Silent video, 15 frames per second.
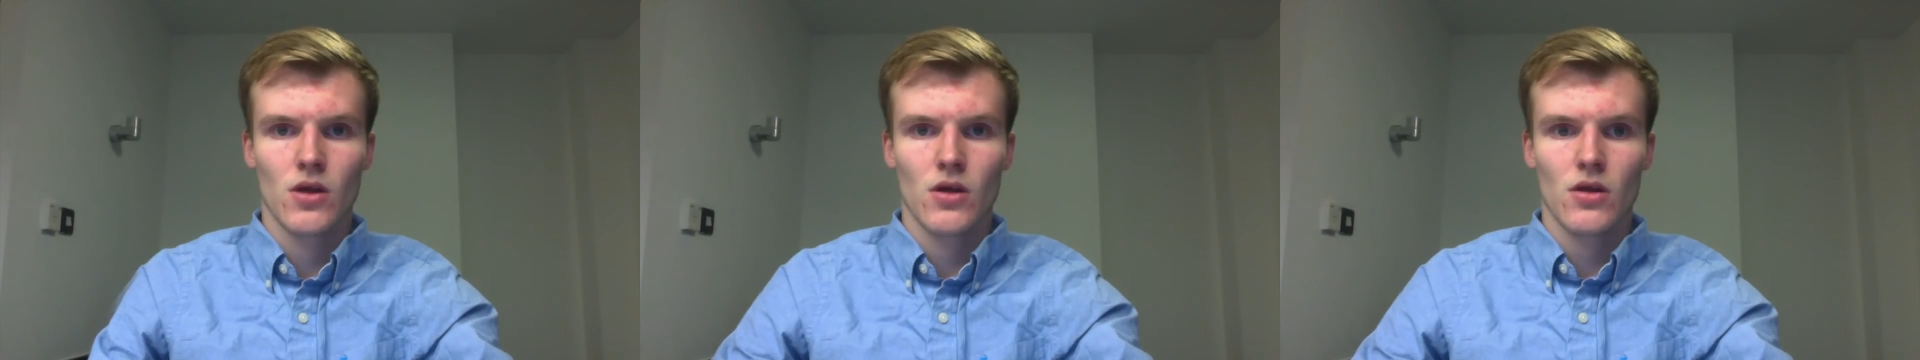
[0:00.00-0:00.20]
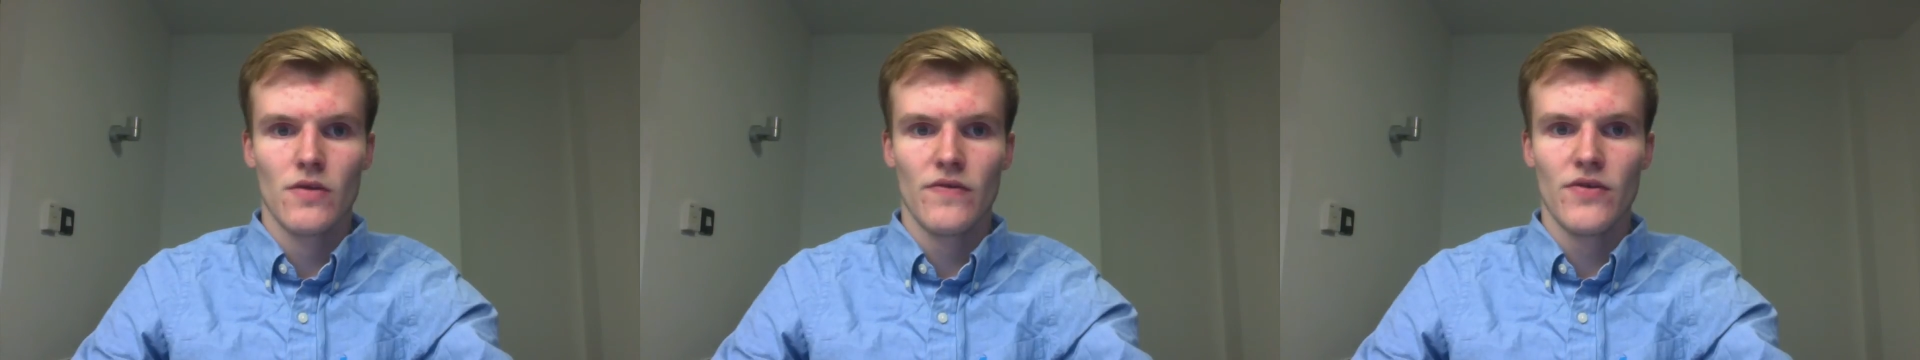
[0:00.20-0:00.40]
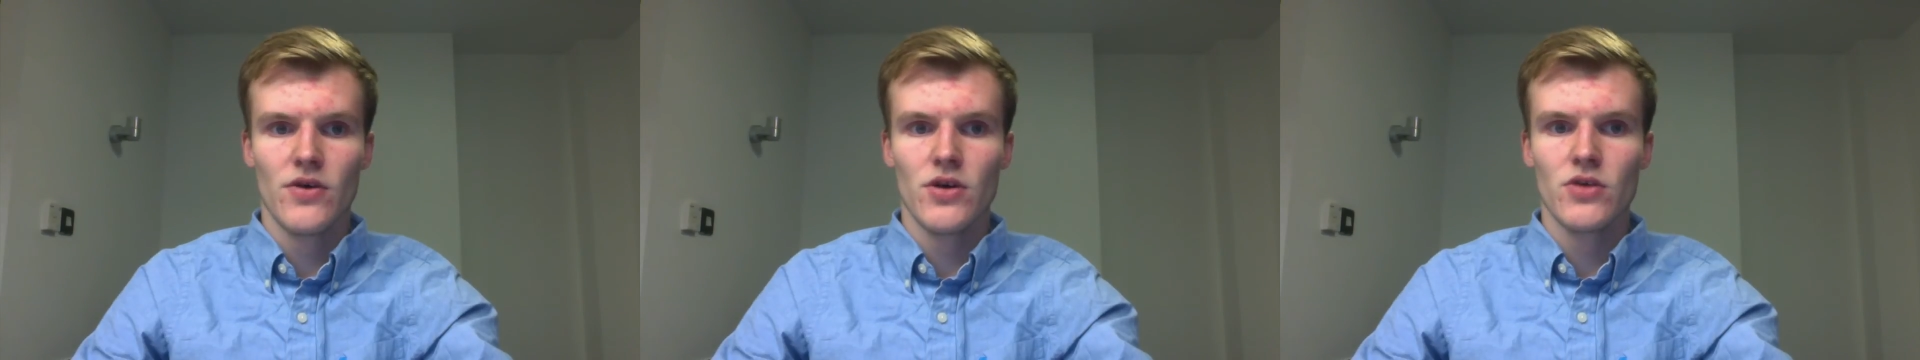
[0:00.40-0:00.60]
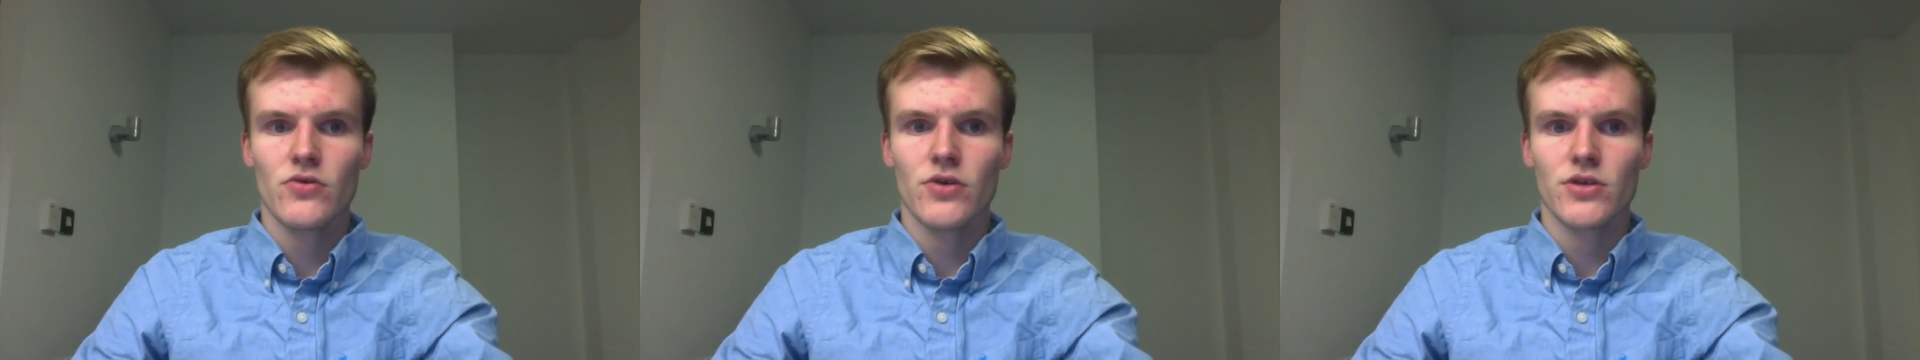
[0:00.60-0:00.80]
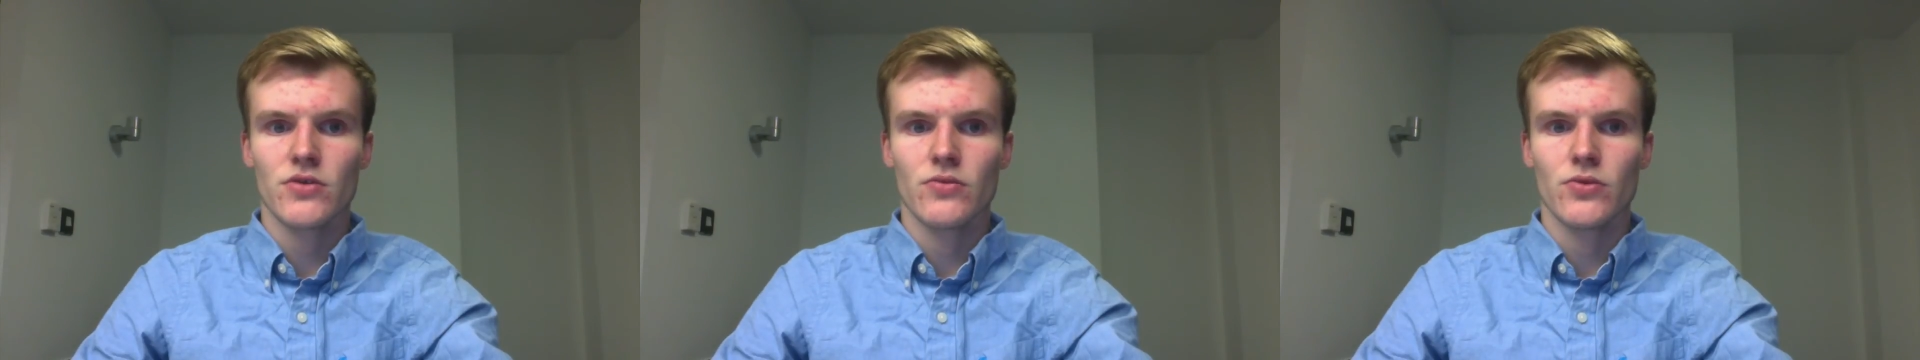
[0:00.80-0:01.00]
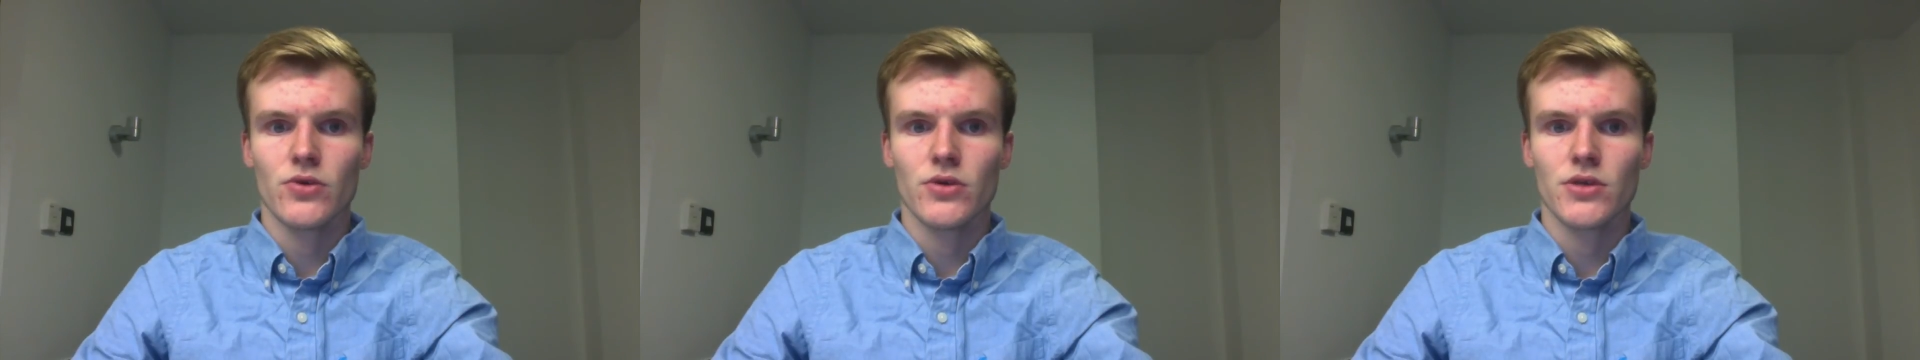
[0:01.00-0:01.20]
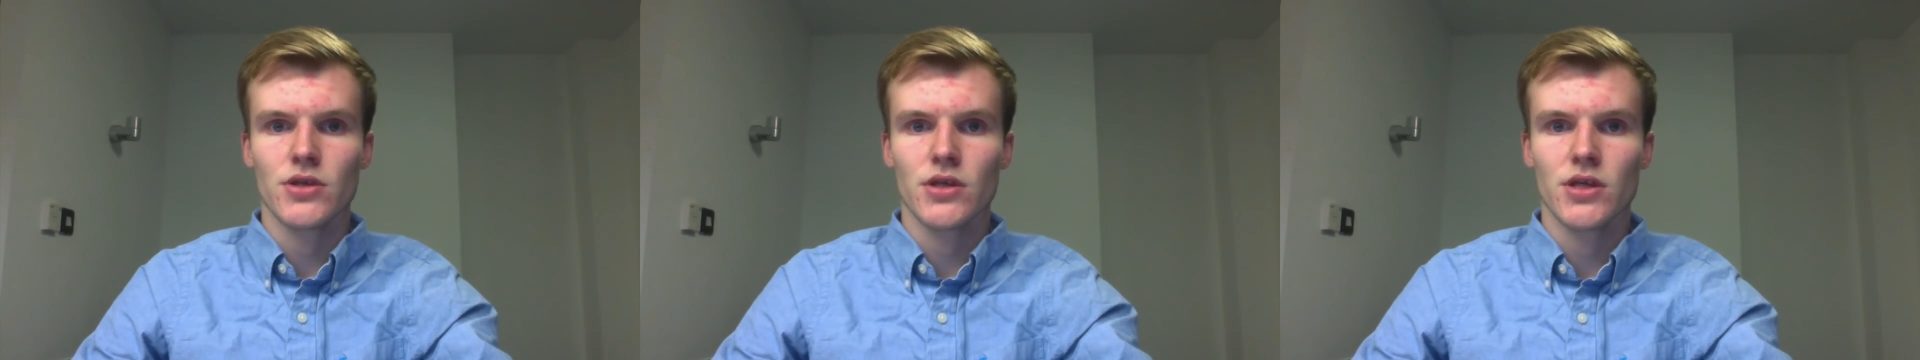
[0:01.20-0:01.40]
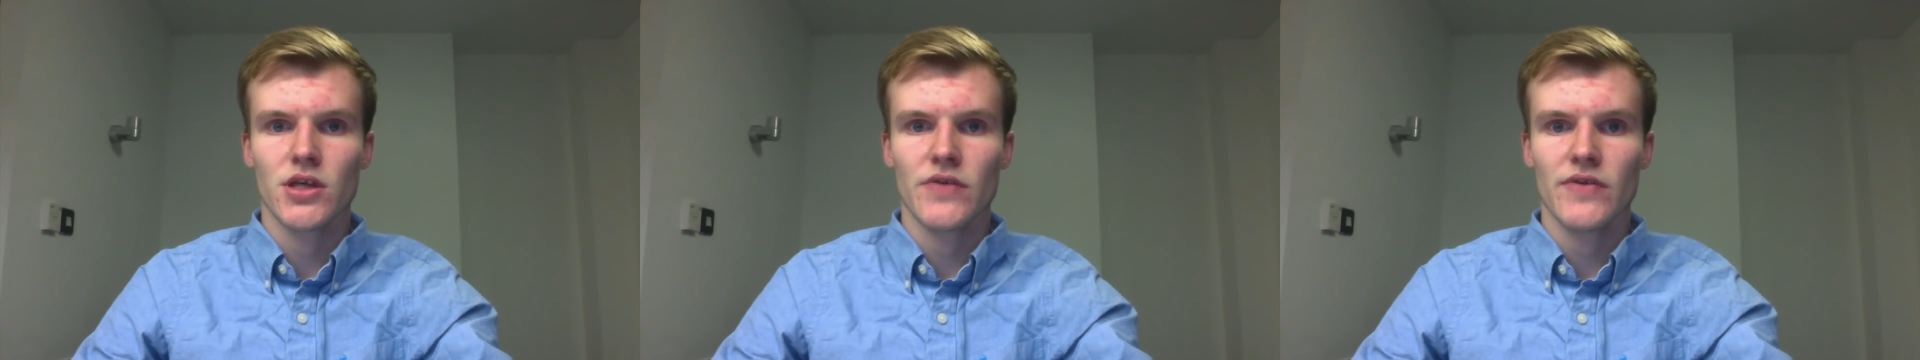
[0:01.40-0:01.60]
The third question was,
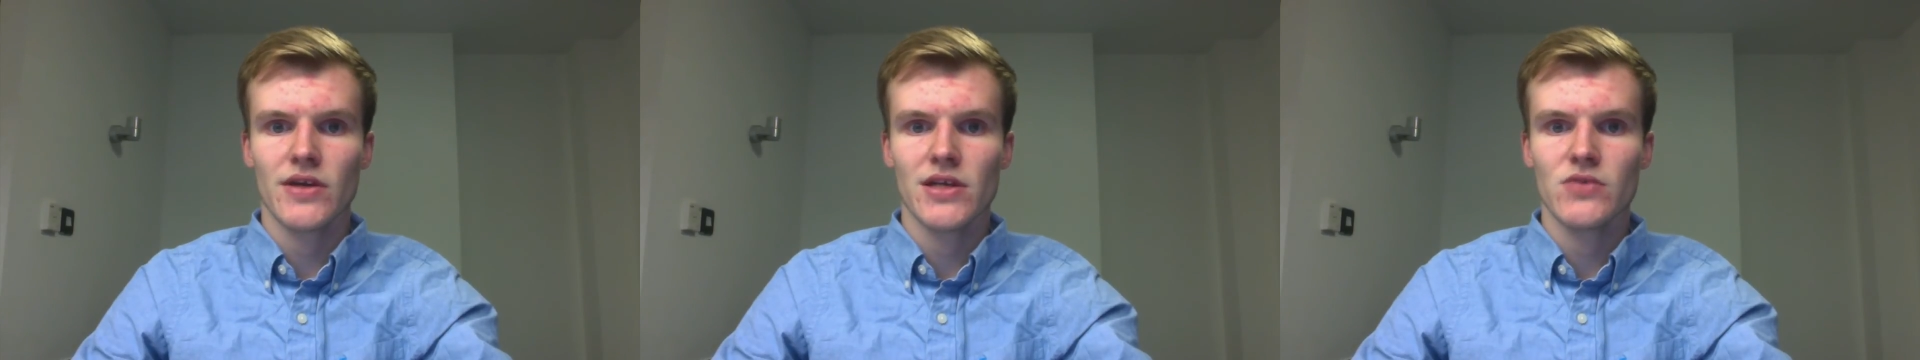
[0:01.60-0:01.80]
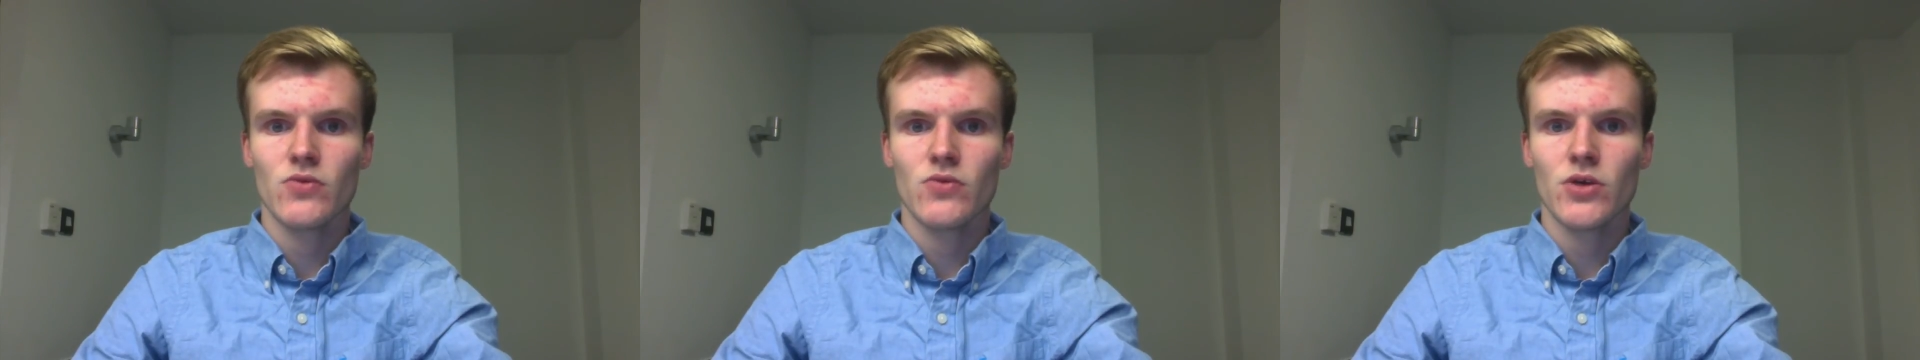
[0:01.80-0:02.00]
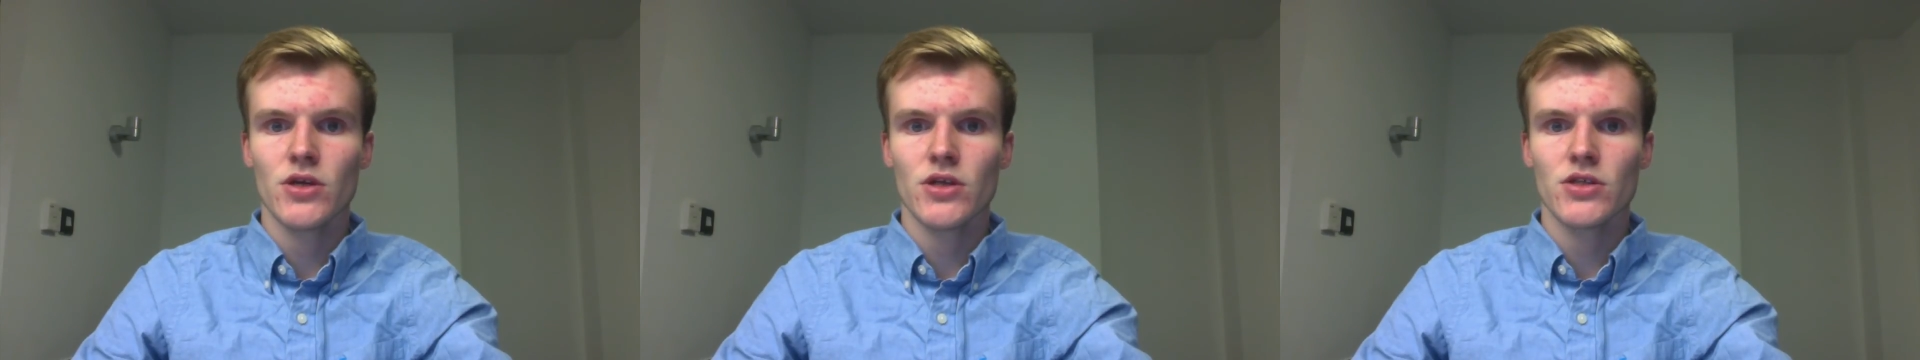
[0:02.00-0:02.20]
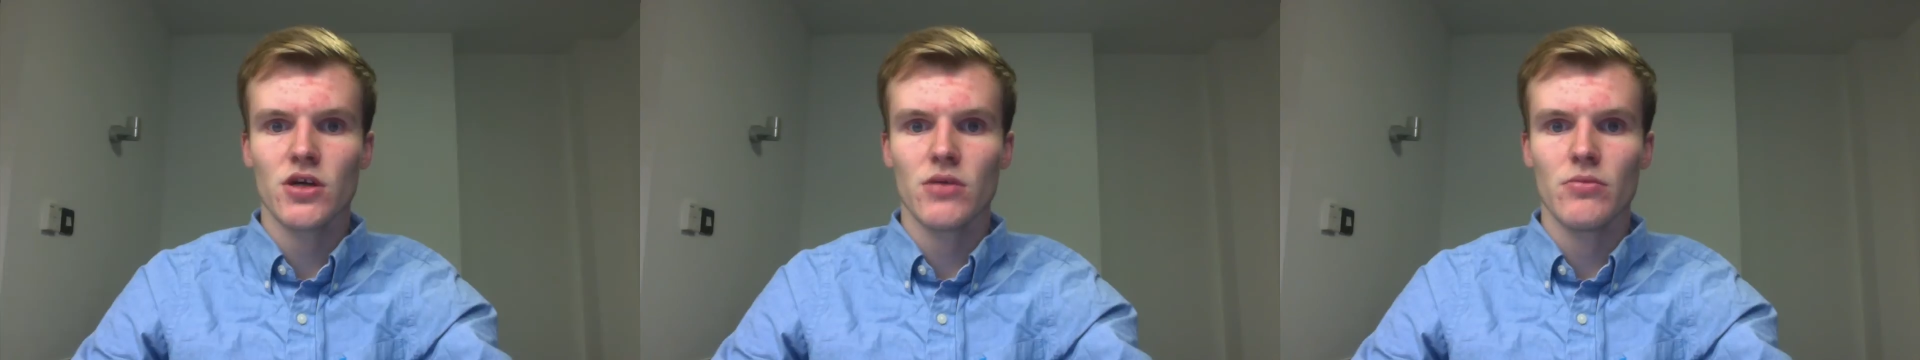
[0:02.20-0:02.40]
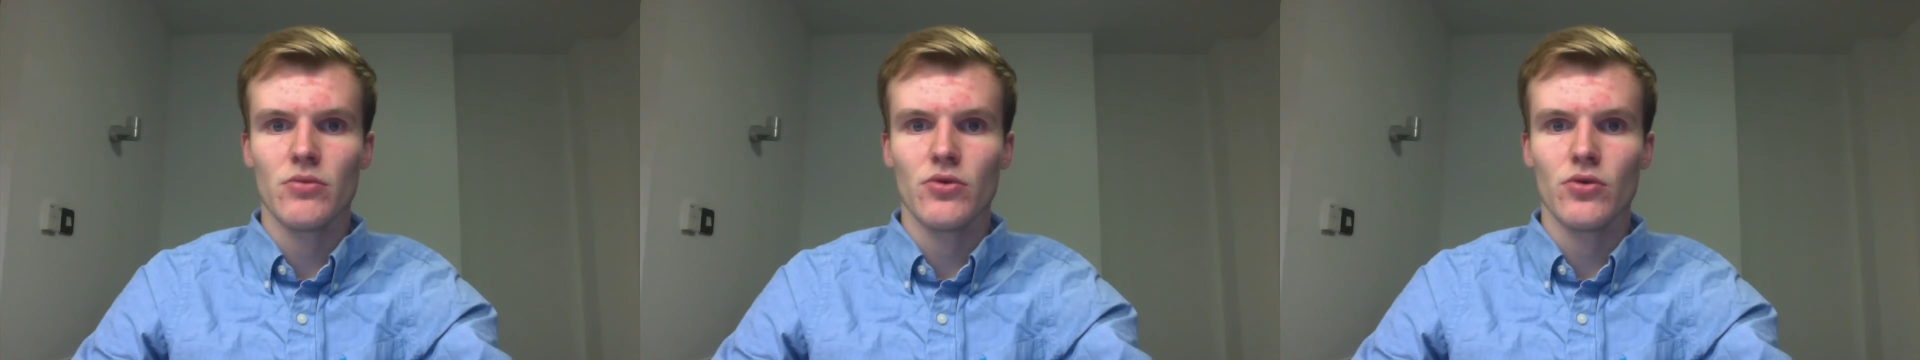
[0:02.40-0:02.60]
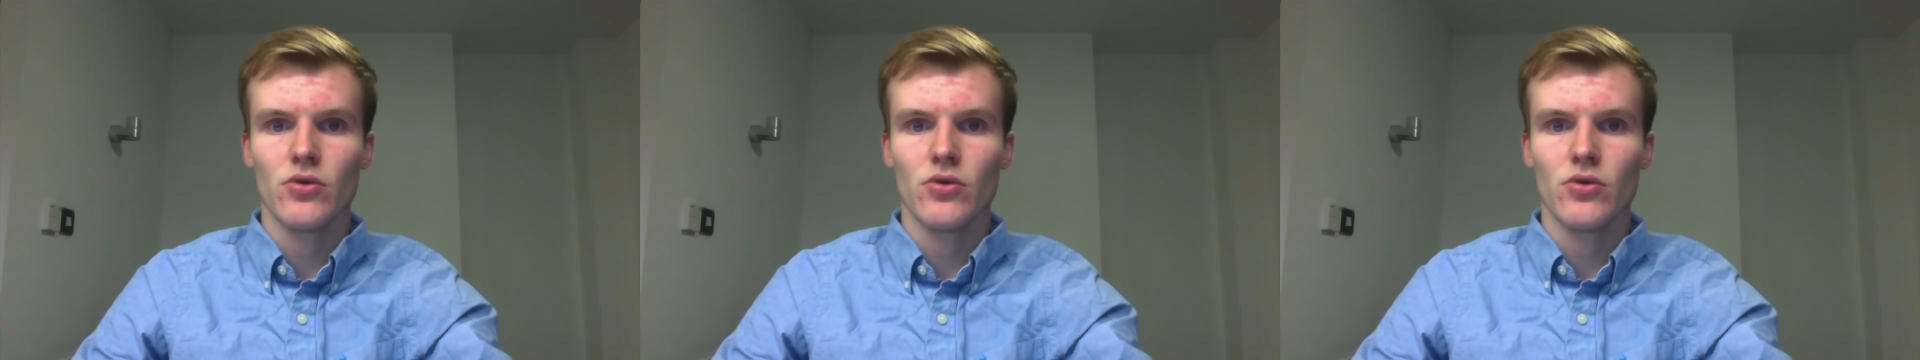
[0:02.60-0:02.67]
give at least one example